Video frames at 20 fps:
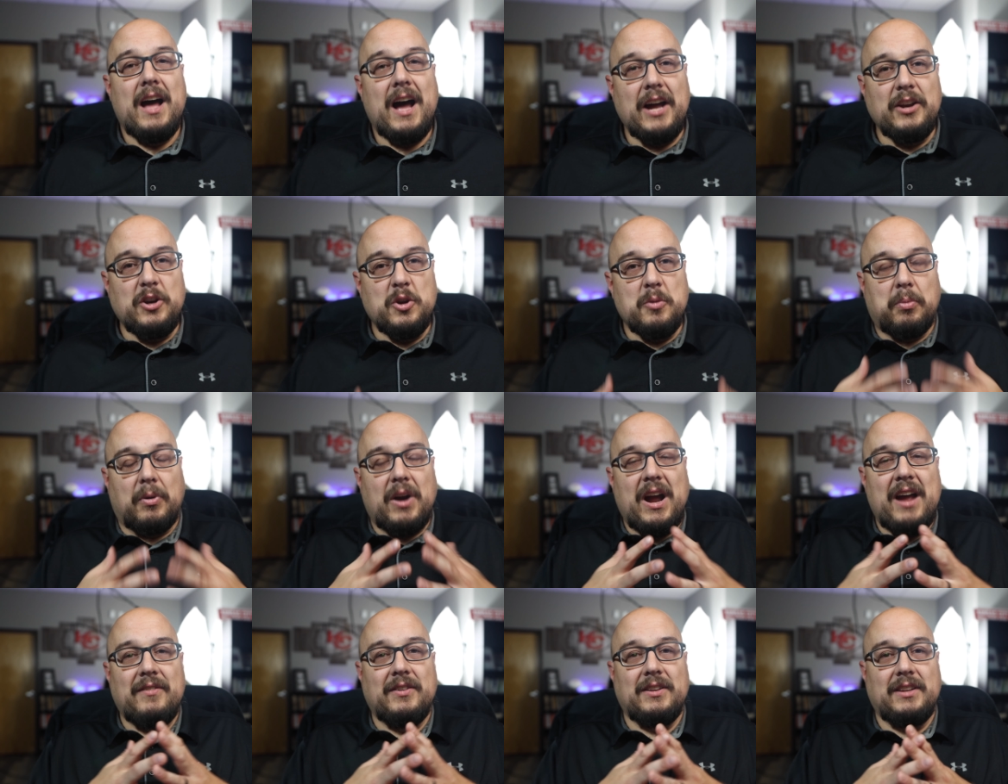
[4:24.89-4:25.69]
I do
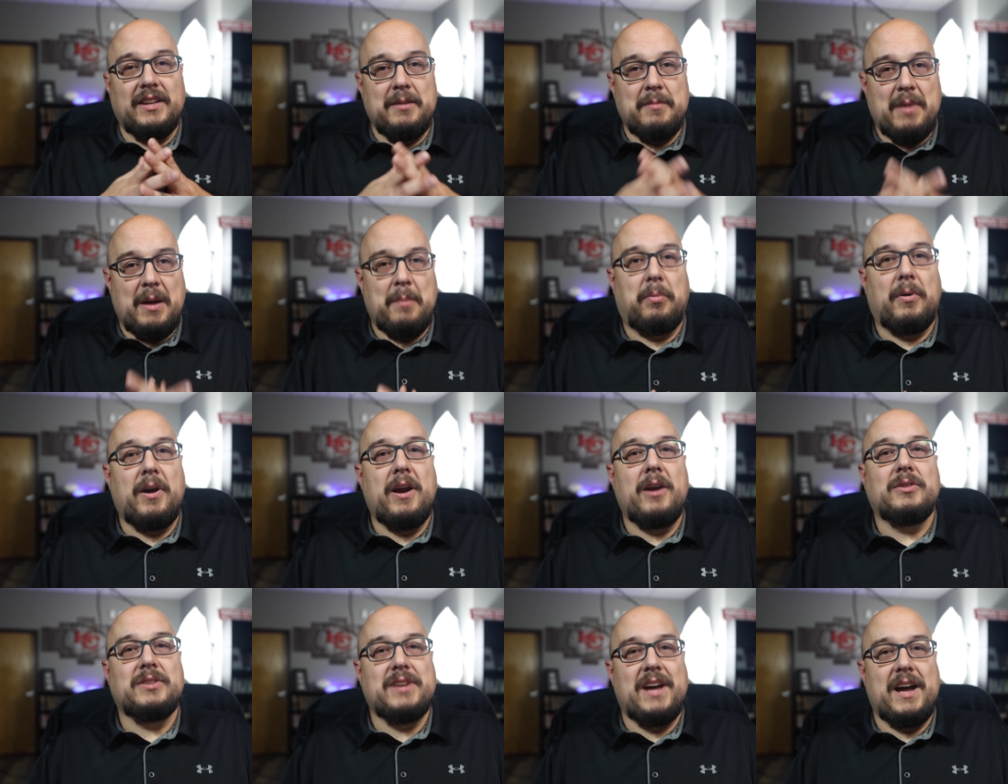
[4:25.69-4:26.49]
privately. My
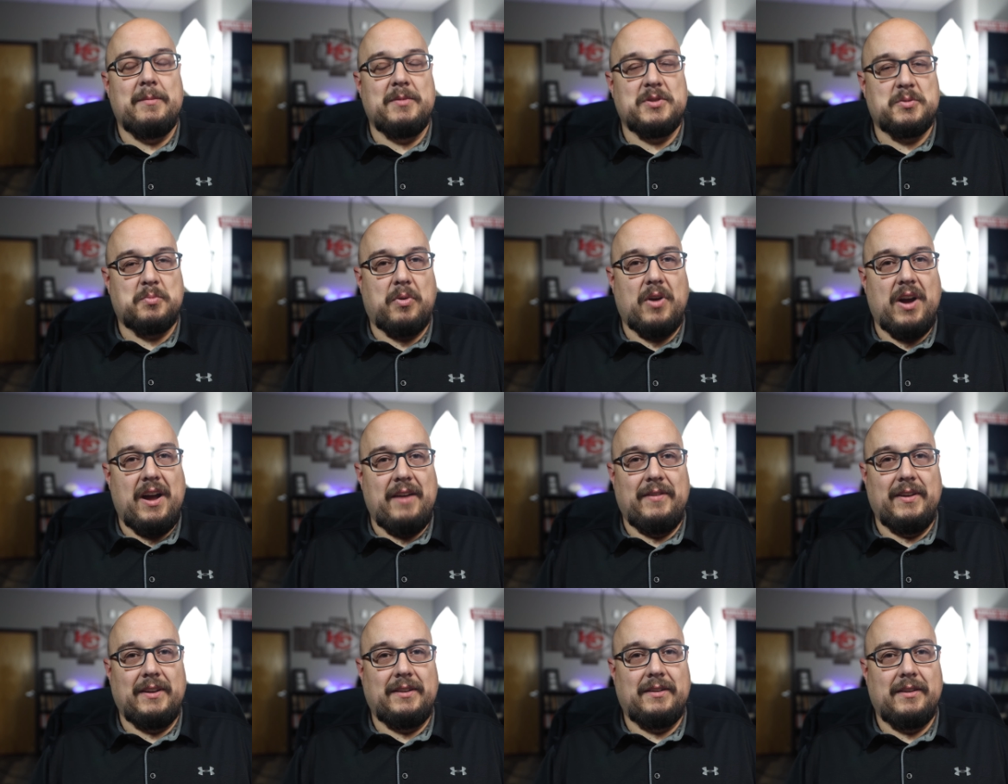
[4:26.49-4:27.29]
prayer time is
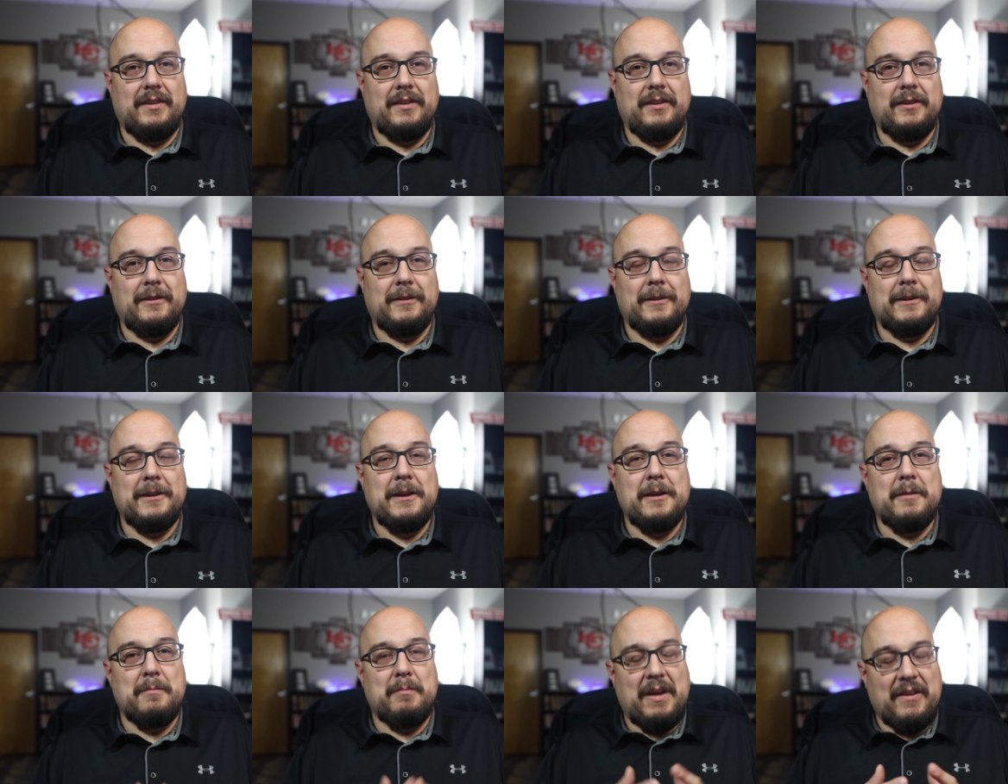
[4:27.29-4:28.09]
private.
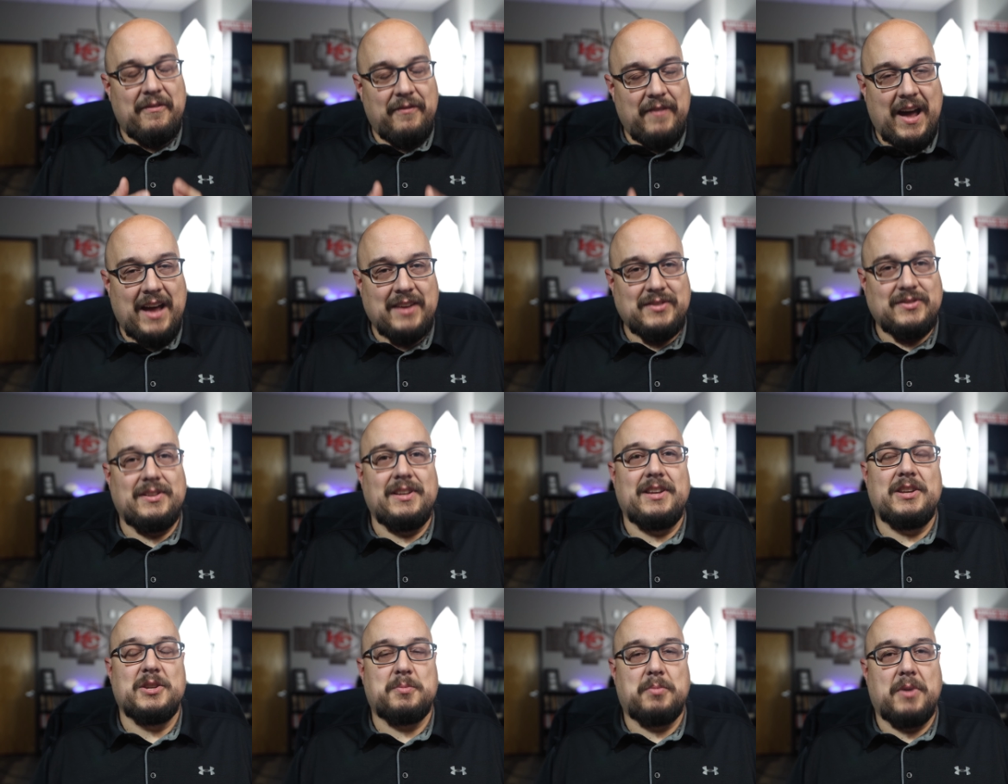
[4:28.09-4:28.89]
My
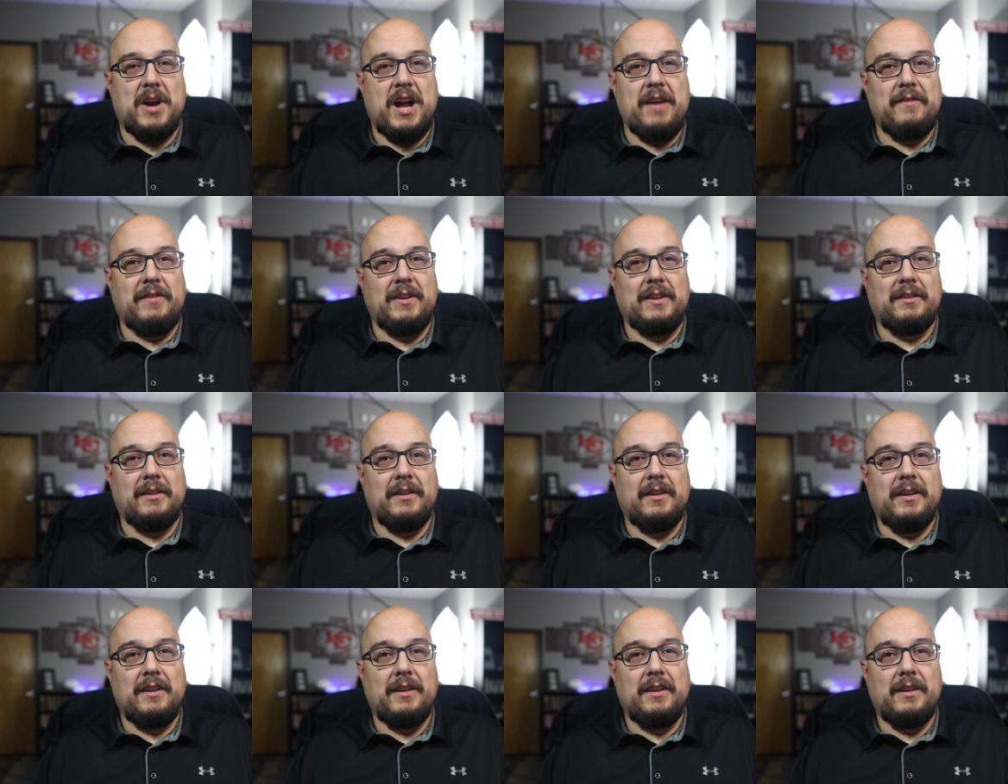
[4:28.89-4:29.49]
fasting is private.